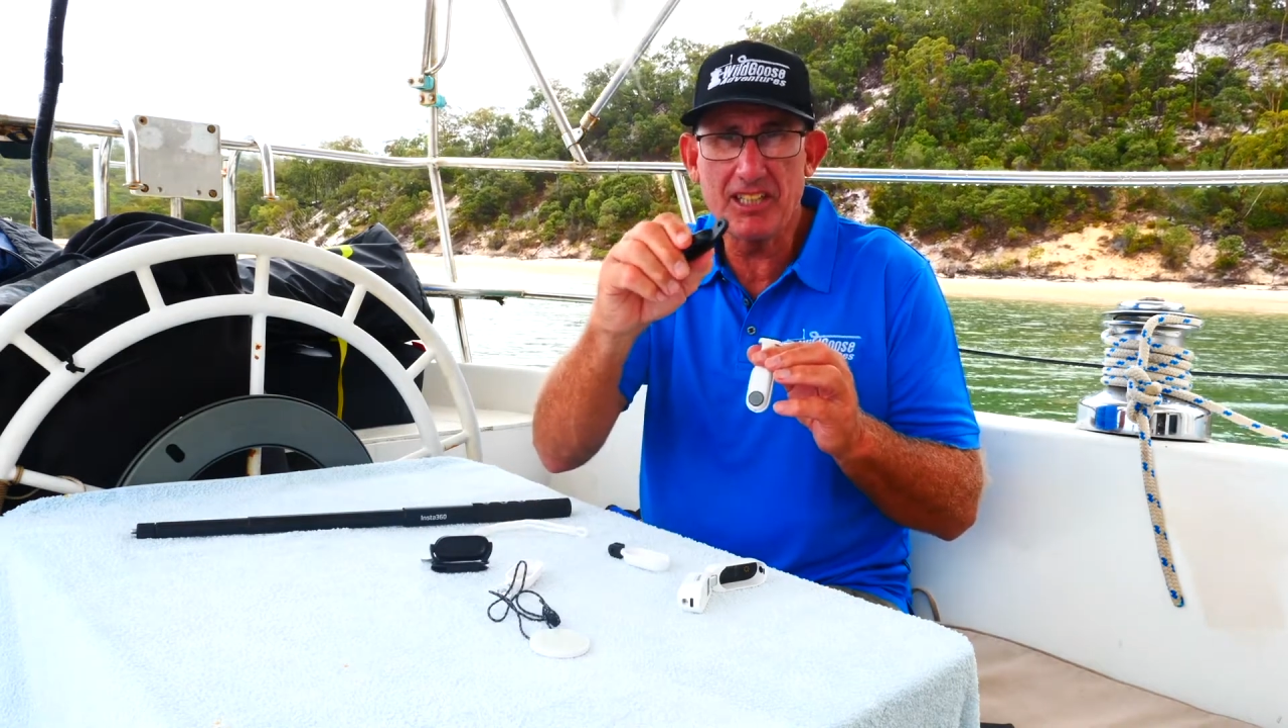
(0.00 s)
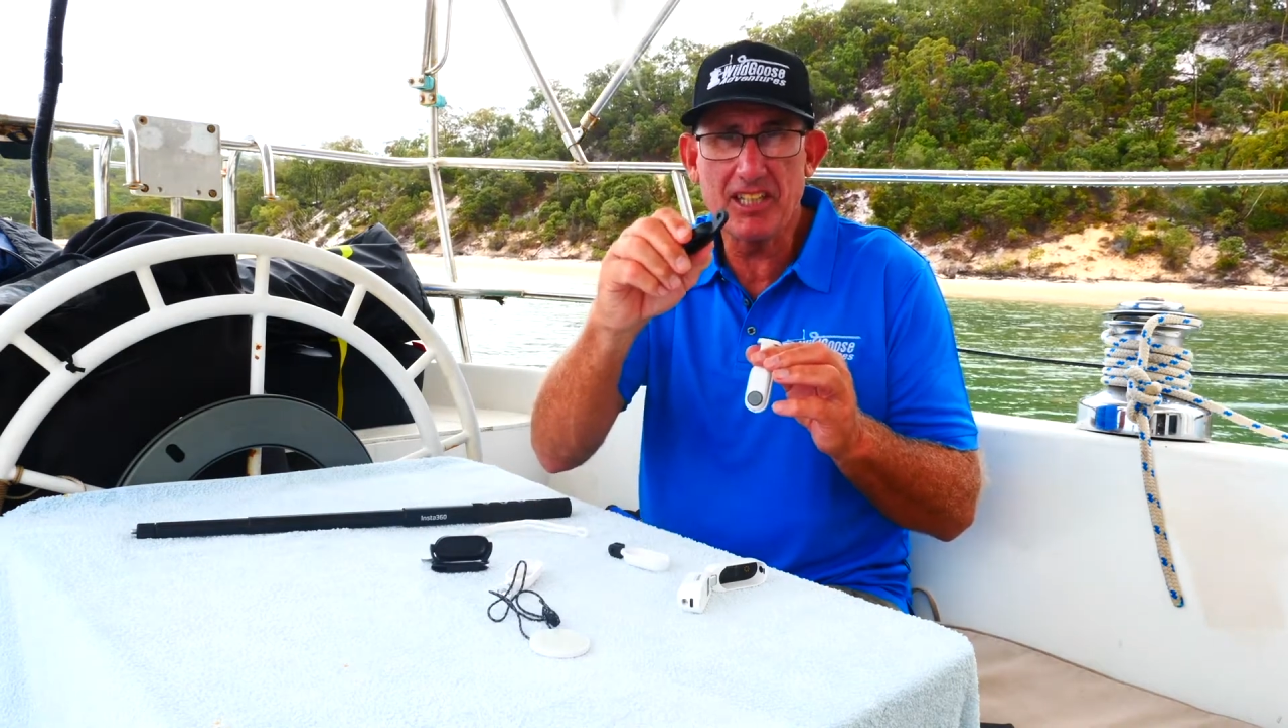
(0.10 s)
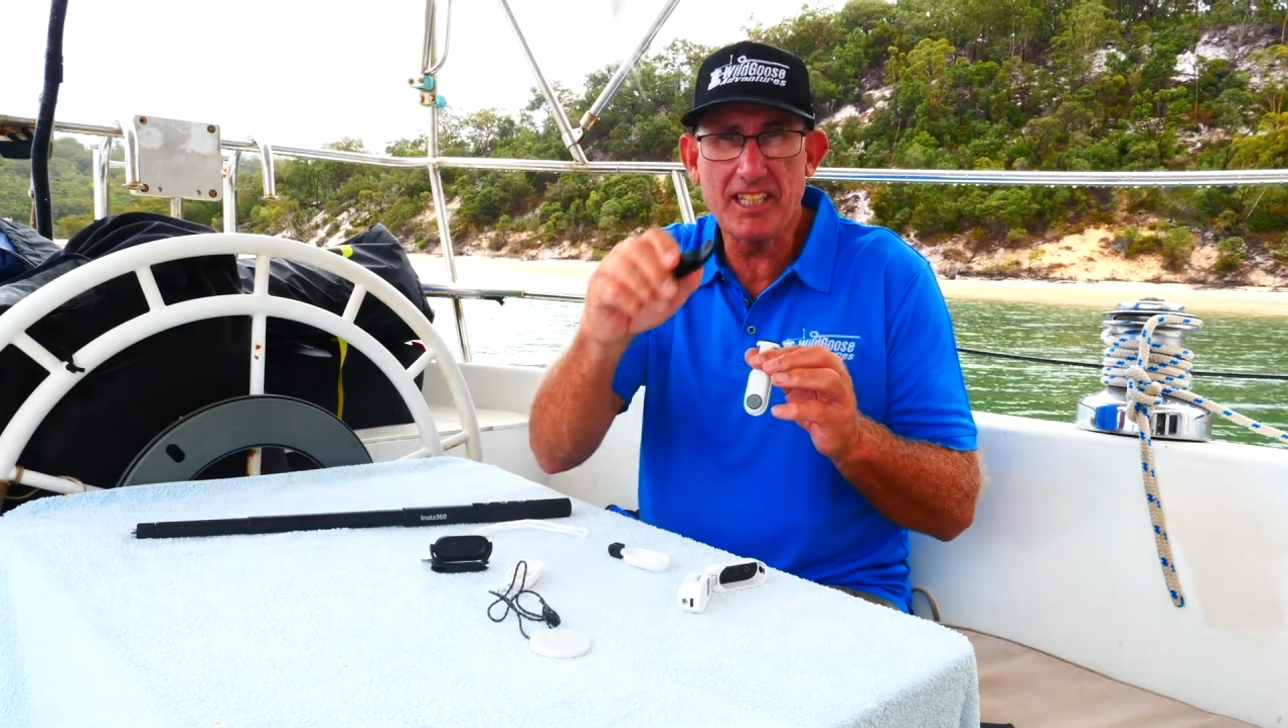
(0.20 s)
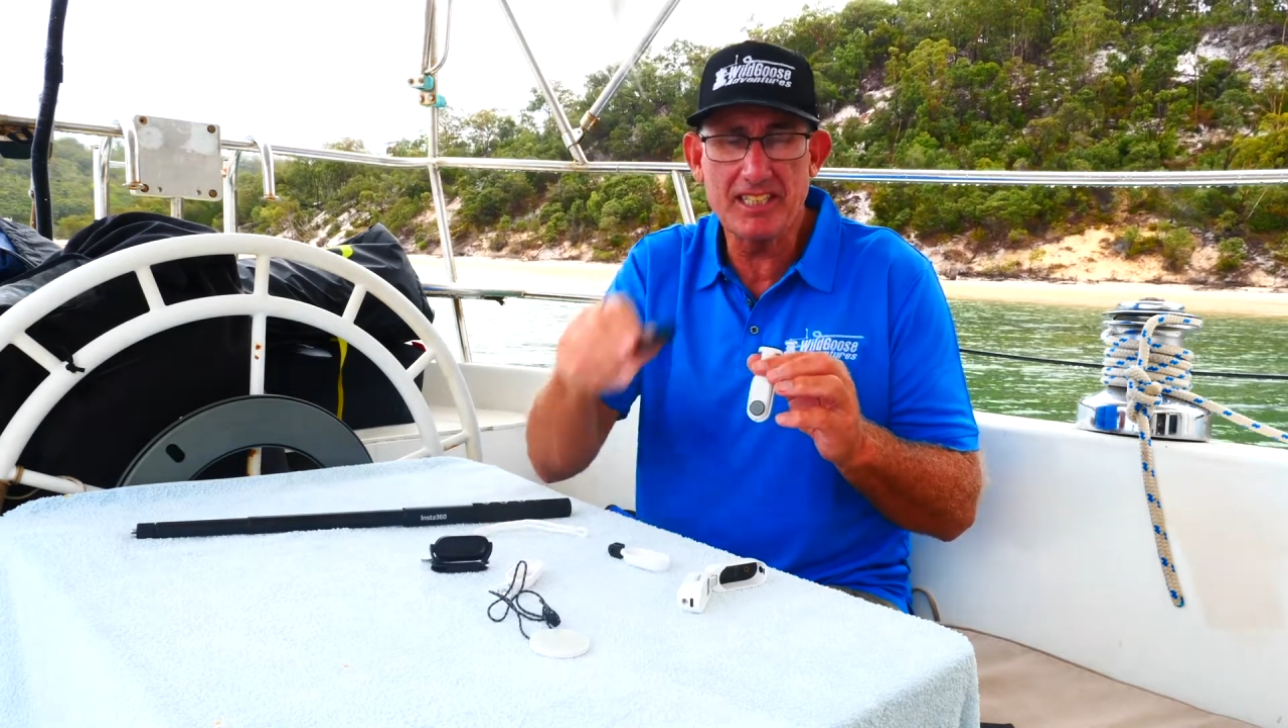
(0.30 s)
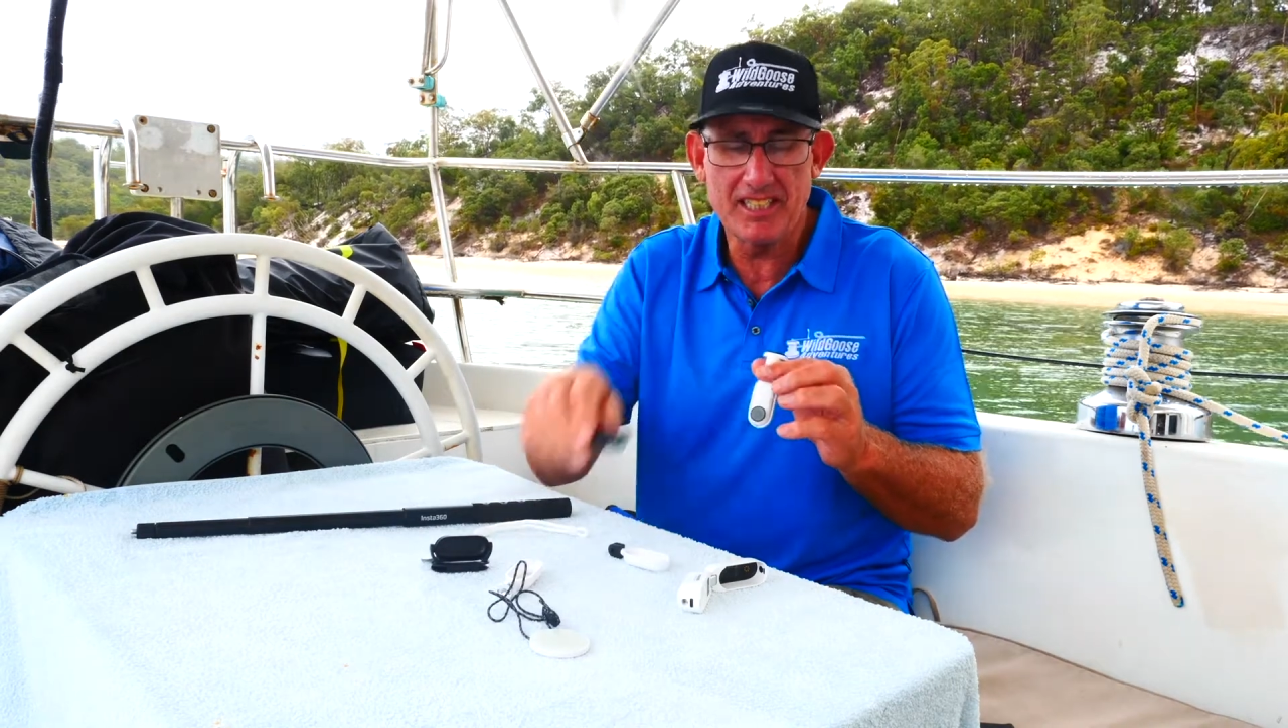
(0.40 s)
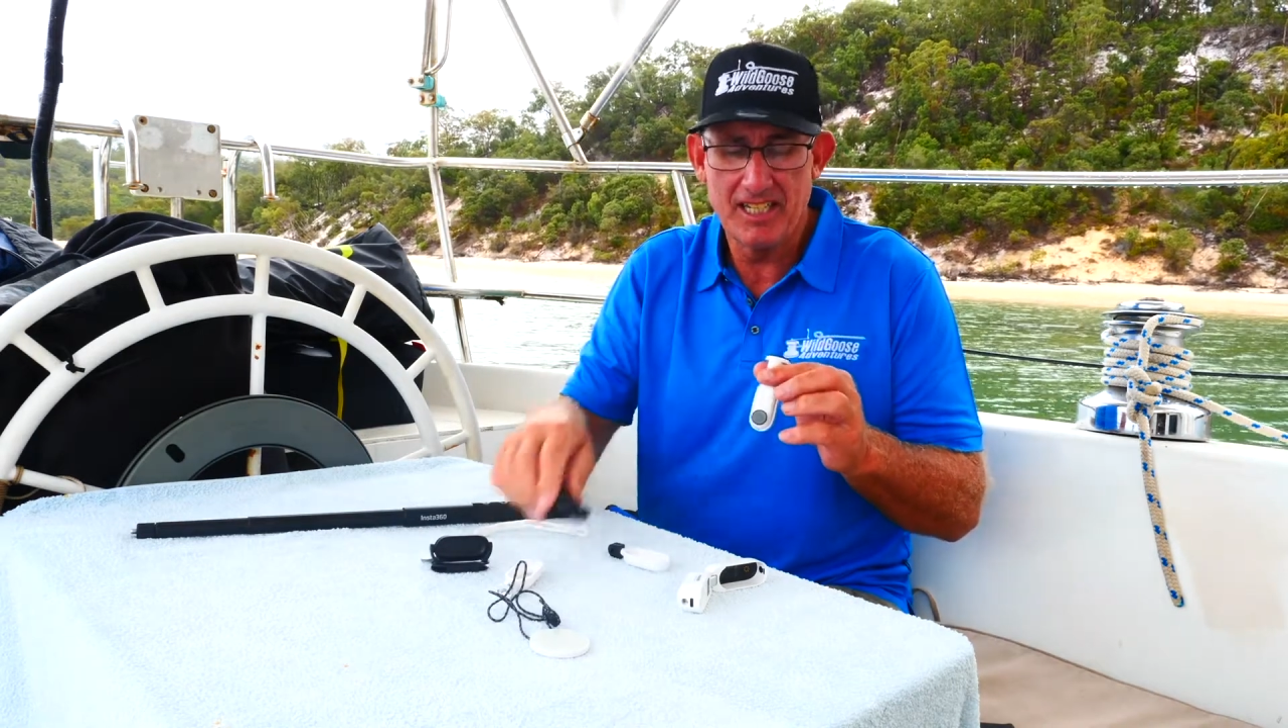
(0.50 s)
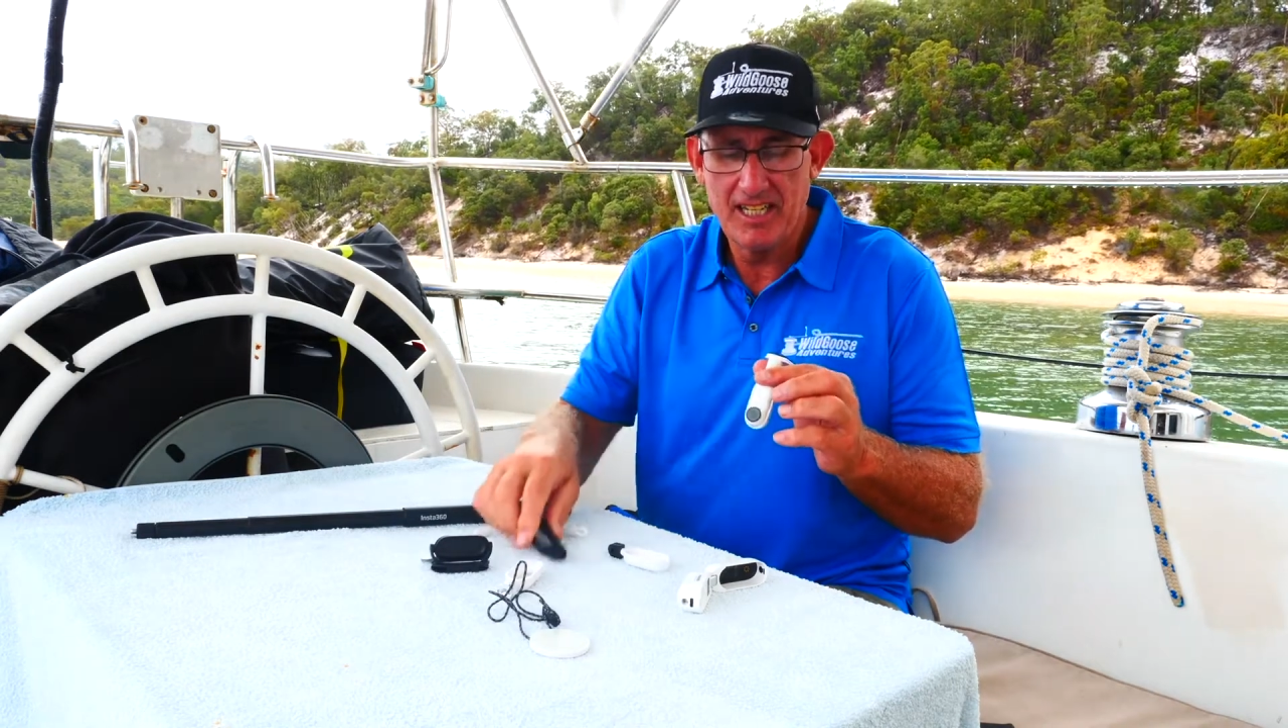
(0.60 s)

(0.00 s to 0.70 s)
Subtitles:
this.